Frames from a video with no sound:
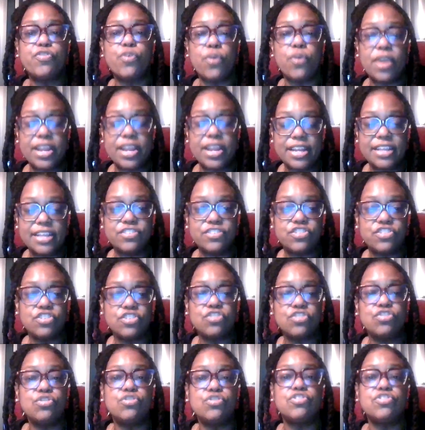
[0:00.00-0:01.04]
for an
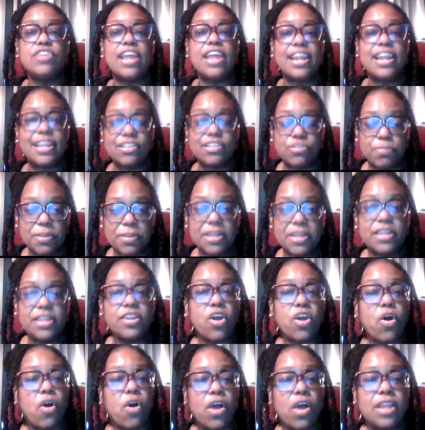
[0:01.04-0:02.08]
institution that has been in
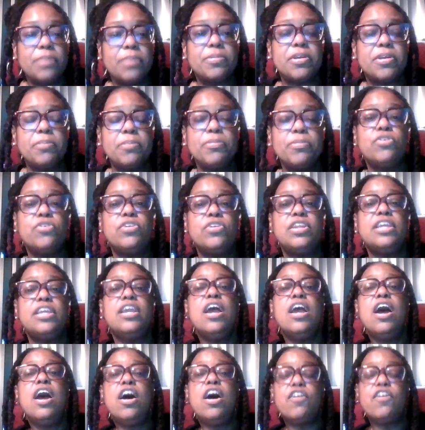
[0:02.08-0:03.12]
the Harlem community